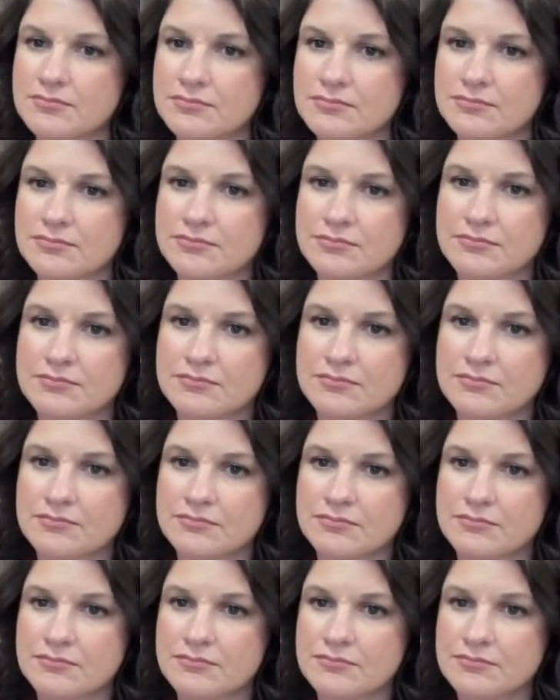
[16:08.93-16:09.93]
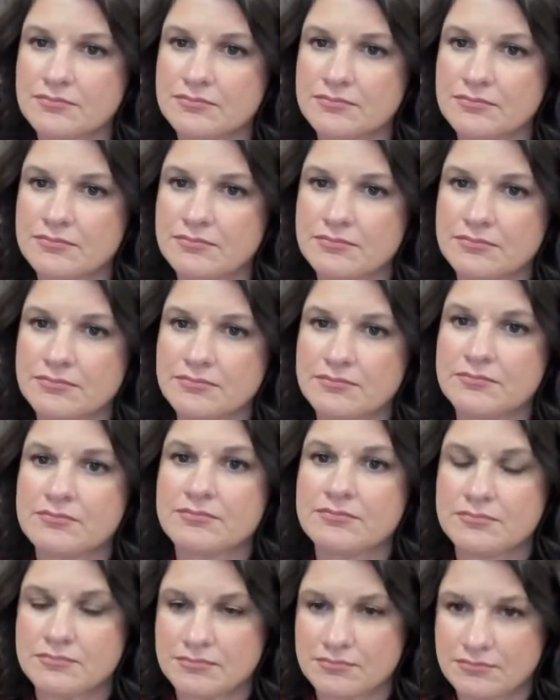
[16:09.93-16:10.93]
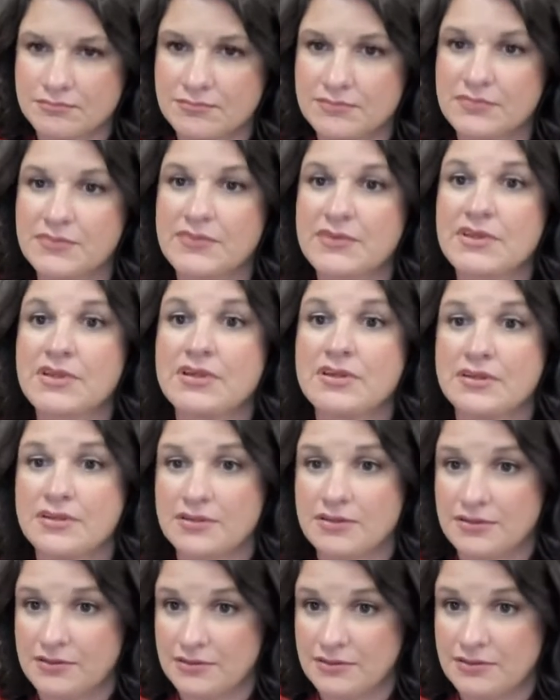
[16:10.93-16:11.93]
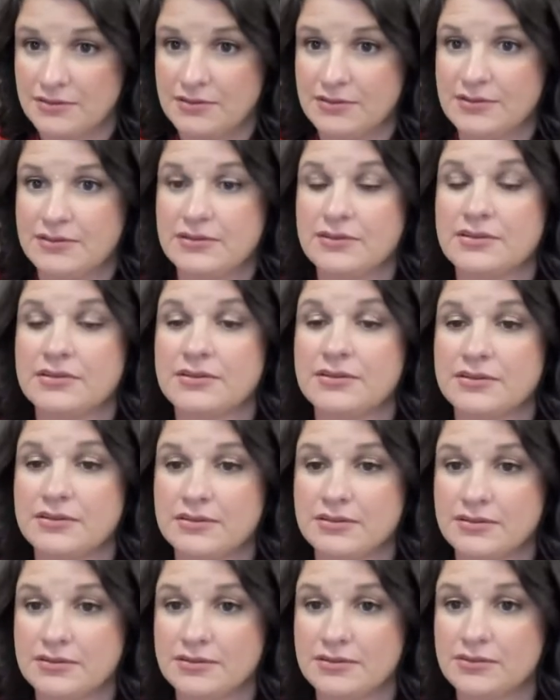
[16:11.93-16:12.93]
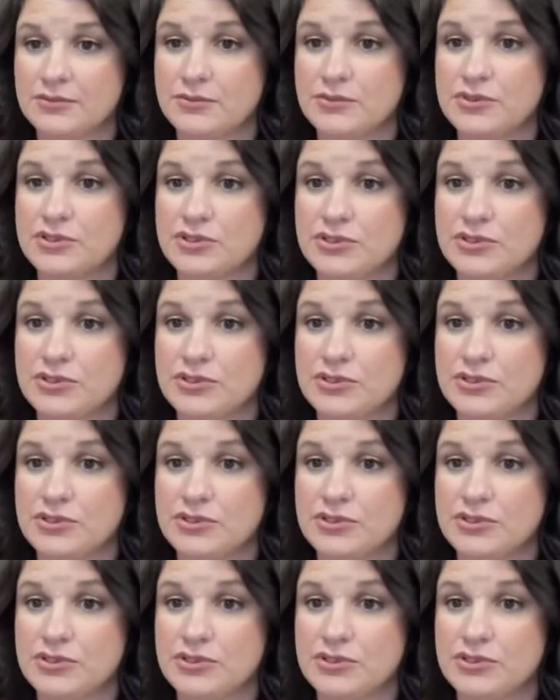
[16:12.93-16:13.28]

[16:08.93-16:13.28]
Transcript: (not speaking)